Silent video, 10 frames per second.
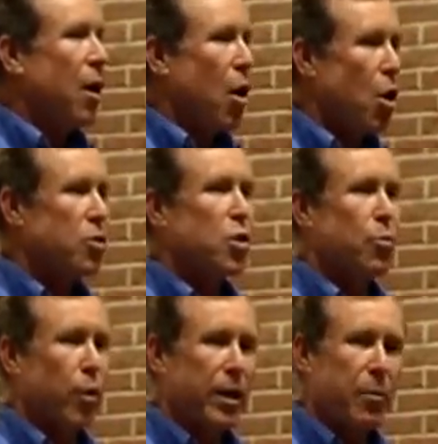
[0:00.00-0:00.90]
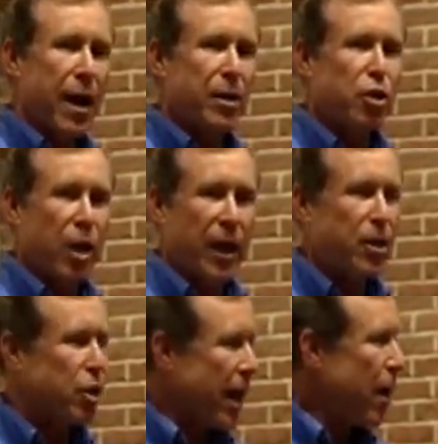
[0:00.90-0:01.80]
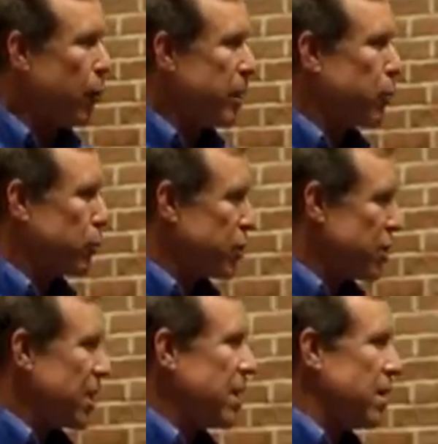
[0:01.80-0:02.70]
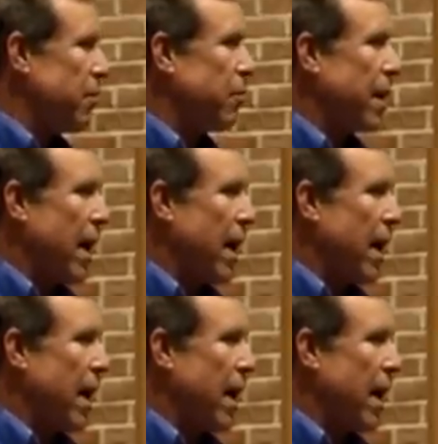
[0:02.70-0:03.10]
also bring about a change in how we perceive